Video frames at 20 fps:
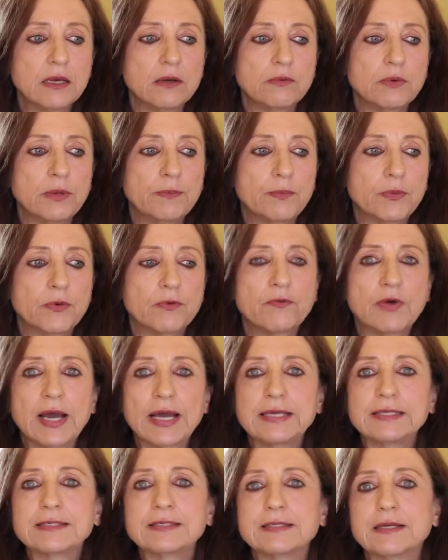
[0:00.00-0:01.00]
we
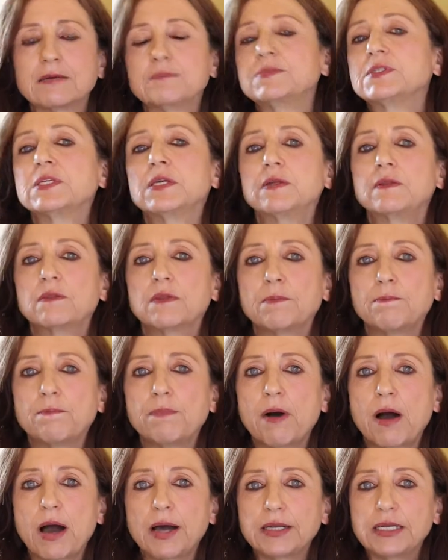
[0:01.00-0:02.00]
provide something the
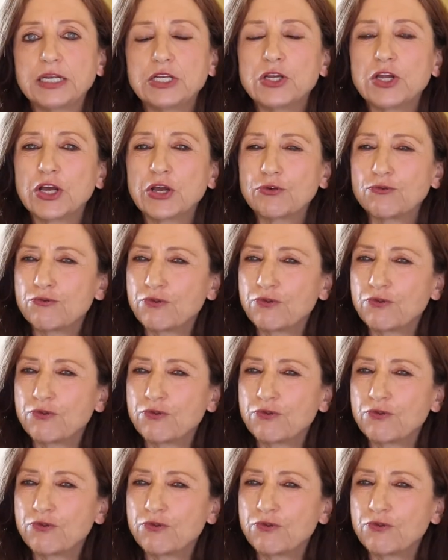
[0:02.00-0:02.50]
body